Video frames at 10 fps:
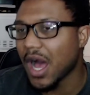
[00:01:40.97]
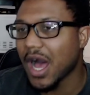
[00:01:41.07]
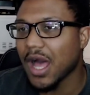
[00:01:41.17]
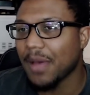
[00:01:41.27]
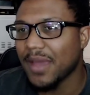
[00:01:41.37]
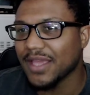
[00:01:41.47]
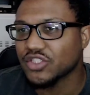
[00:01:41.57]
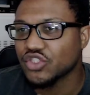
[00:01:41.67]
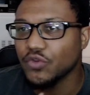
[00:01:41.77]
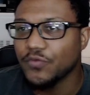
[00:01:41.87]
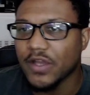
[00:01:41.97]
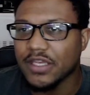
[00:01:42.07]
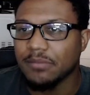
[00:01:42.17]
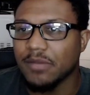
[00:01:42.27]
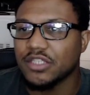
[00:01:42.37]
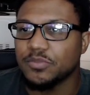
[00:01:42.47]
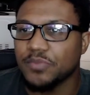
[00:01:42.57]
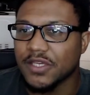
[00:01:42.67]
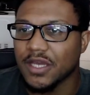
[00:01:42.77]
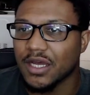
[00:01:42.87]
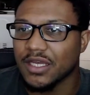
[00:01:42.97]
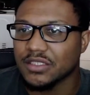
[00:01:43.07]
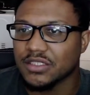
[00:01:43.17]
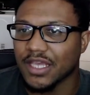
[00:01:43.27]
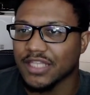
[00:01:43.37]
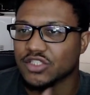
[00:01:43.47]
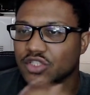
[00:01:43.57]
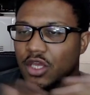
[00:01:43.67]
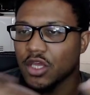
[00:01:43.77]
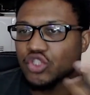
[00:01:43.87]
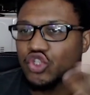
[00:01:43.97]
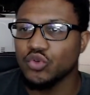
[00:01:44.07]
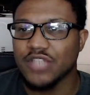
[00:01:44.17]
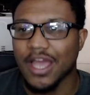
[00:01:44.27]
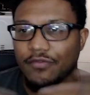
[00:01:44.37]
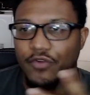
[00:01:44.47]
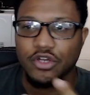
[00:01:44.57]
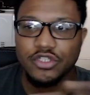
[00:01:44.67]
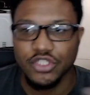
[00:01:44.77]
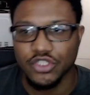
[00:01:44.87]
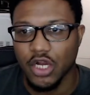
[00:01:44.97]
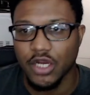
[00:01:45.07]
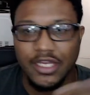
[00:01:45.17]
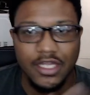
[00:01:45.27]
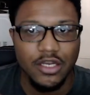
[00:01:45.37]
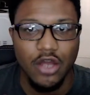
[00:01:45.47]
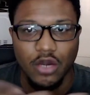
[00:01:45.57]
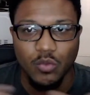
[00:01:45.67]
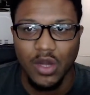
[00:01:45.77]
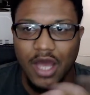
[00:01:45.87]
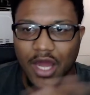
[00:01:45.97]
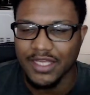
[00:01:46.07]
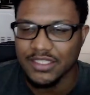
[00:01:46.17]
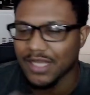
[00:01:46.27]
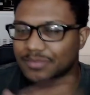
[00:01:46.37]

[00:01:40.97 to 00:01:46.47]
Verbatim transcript: It's too fucking much because it's too diverse to target in on one audience.